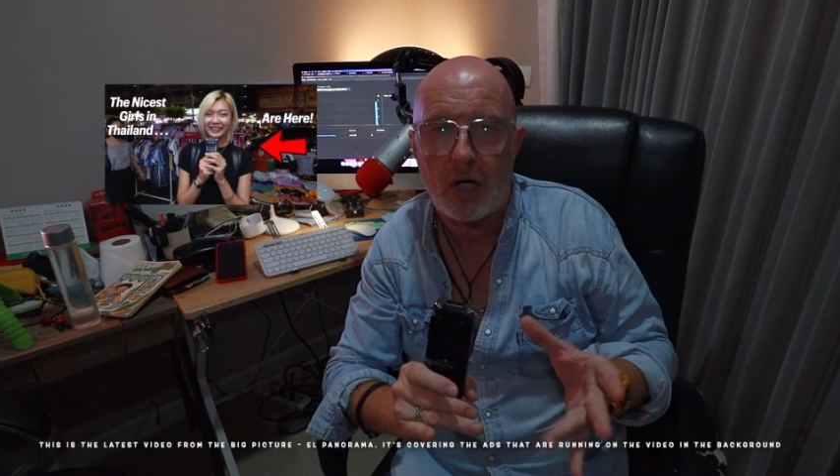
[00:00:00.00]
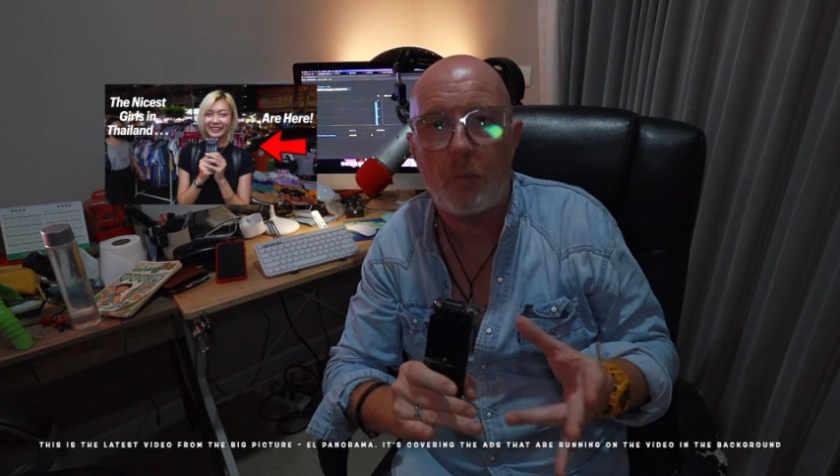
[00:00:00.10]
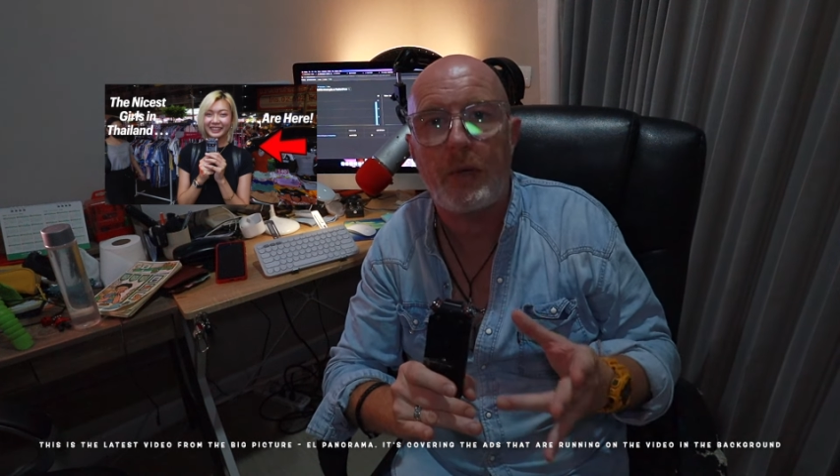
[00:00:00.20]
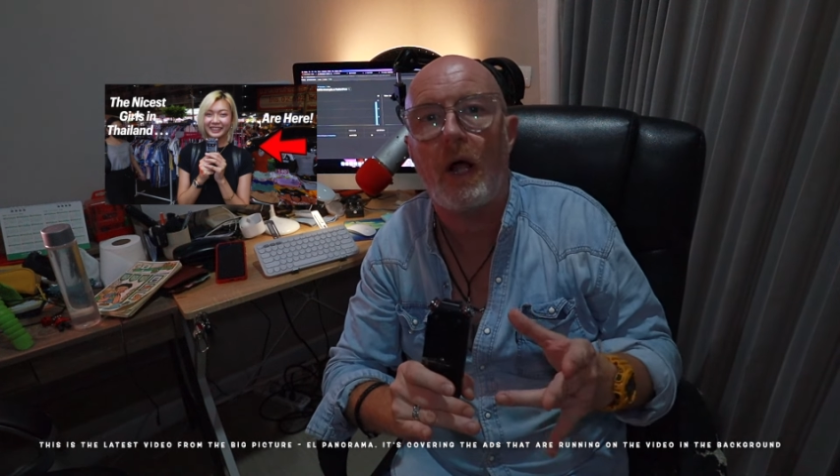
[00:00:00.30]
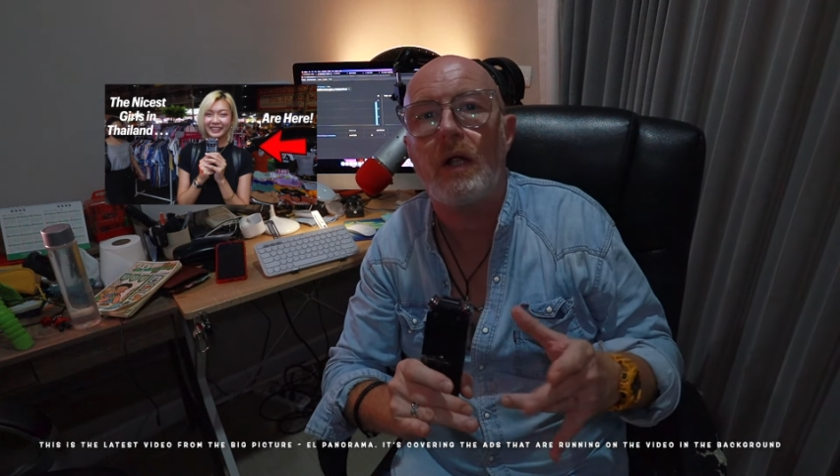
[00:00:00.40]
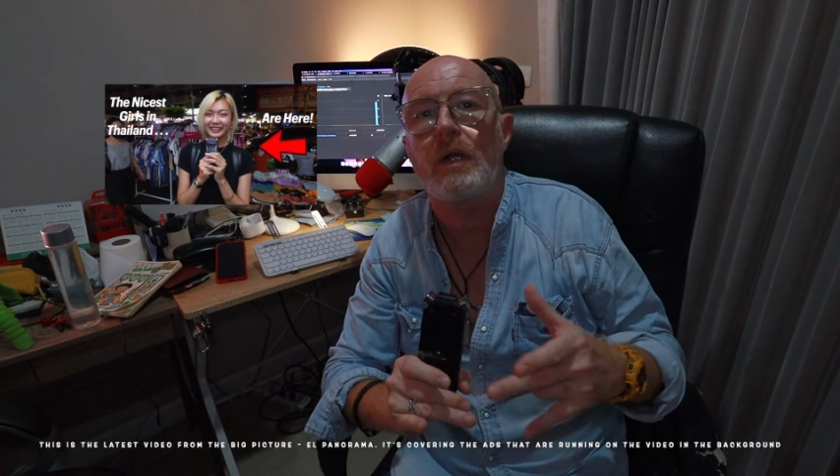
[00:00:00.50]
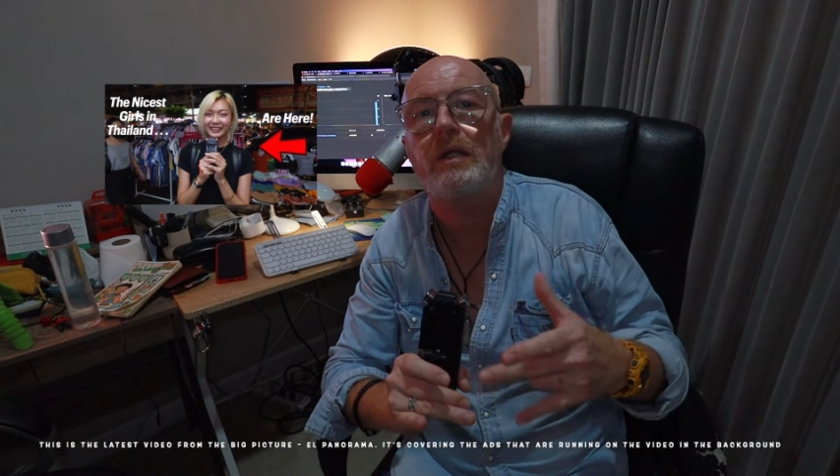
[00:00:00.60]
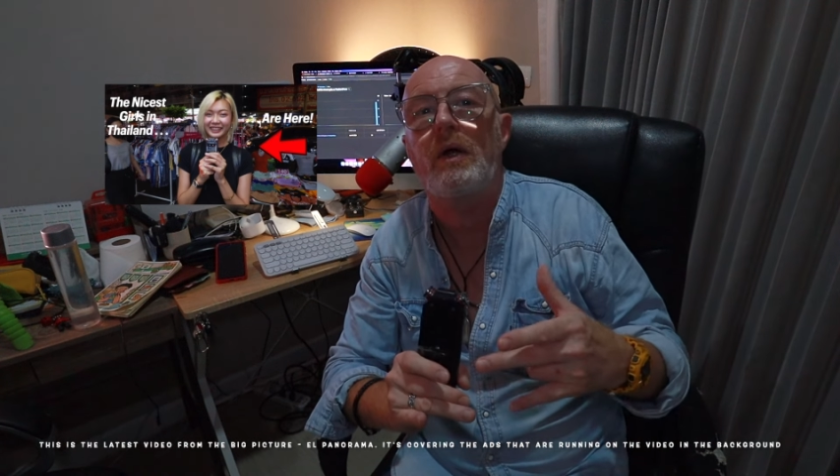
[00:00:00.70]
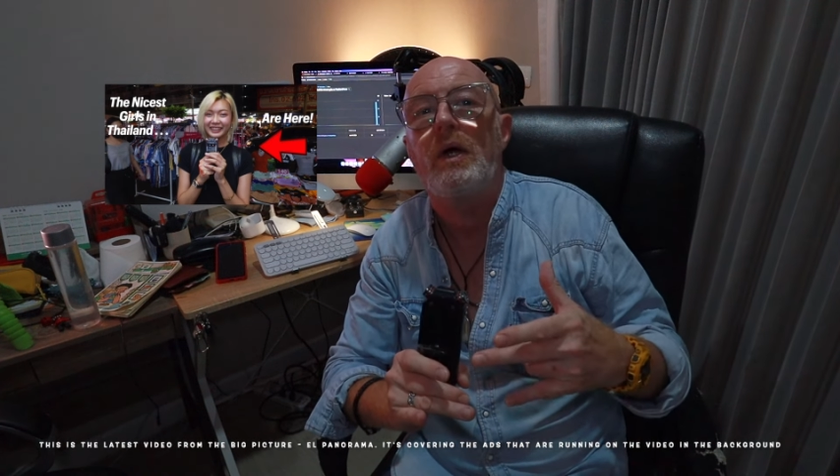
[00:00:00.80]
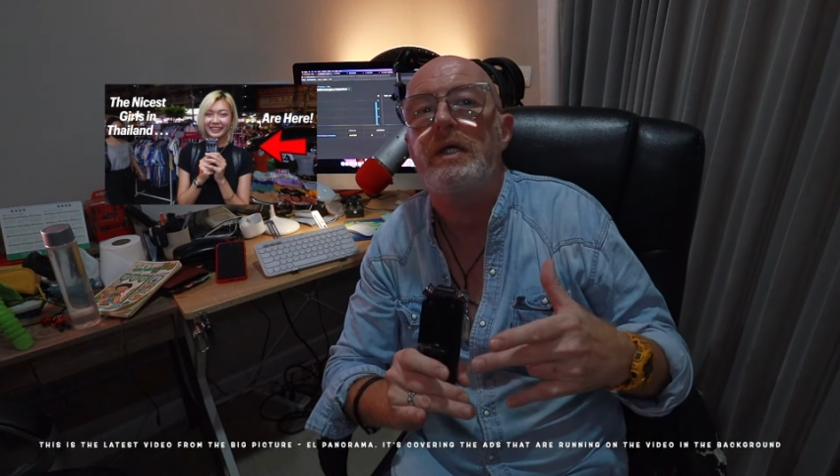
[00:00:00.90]
We all, you
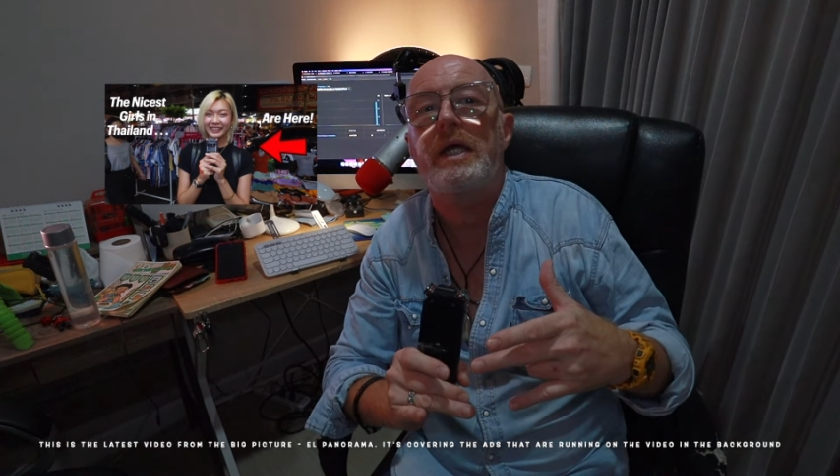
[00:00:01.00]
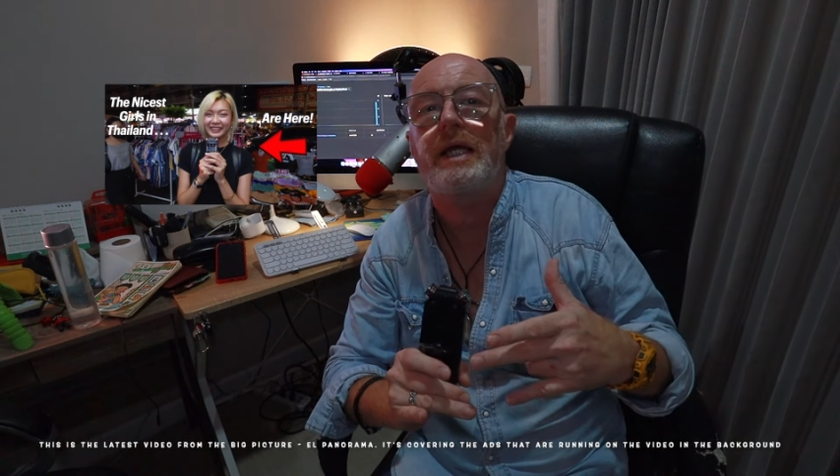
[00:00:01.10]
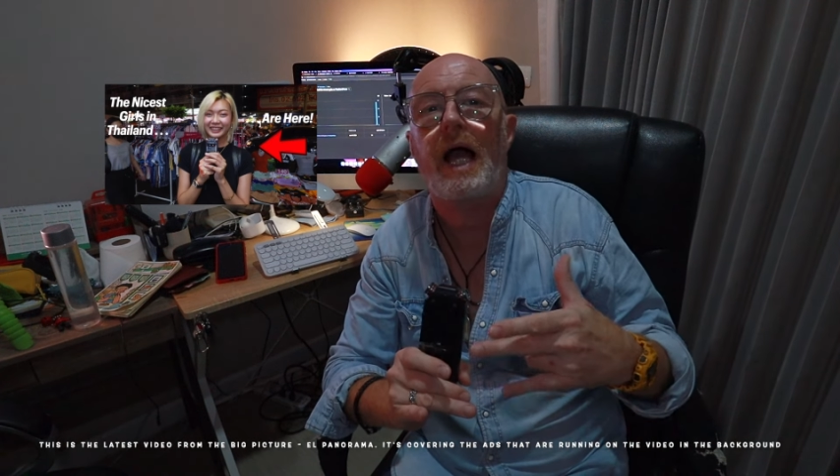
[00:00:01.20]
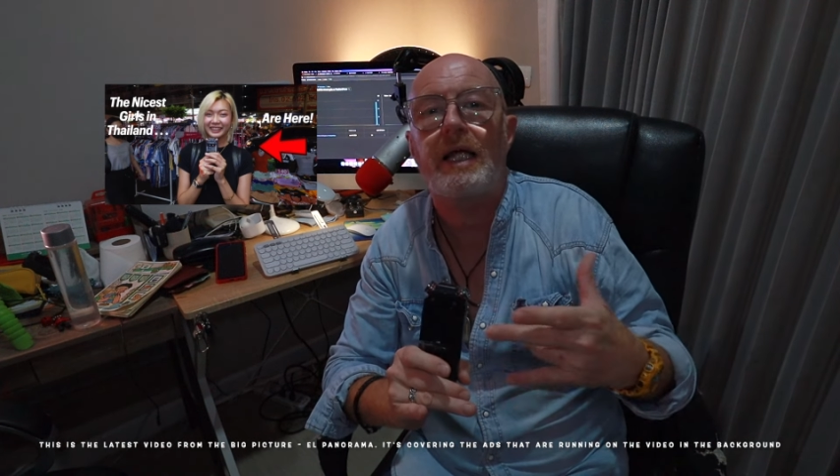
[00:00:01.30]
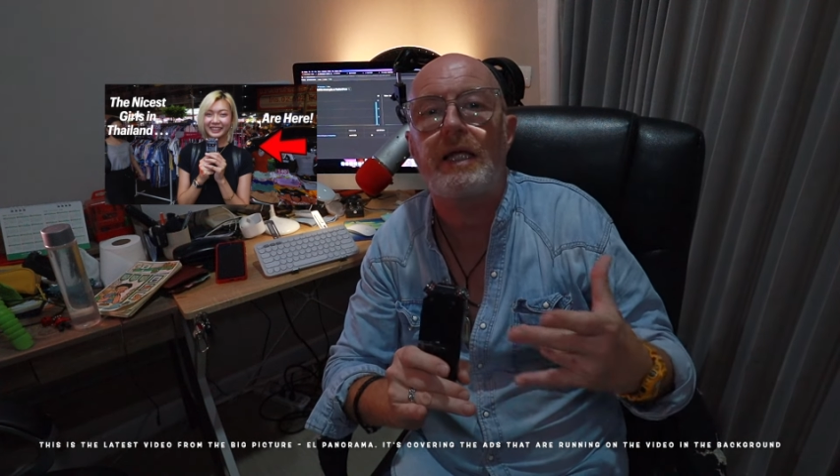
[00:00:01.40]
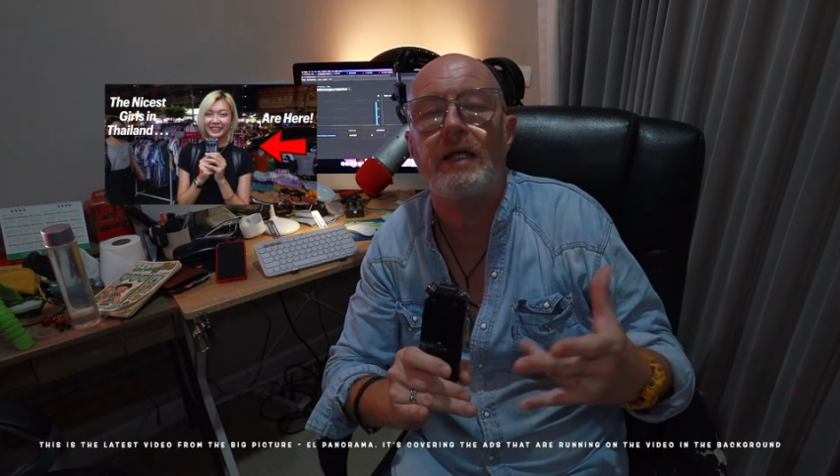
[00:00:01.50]
know, you can't,